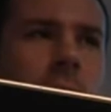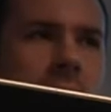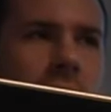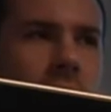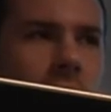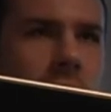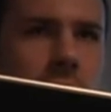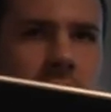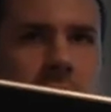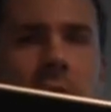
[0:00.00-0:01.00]
my client
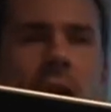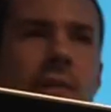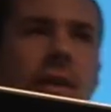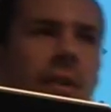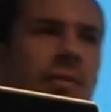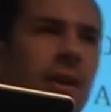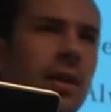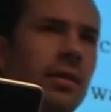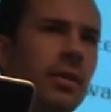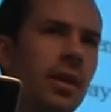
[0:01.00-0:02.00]
to not have any
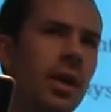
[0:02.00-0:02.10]
fees.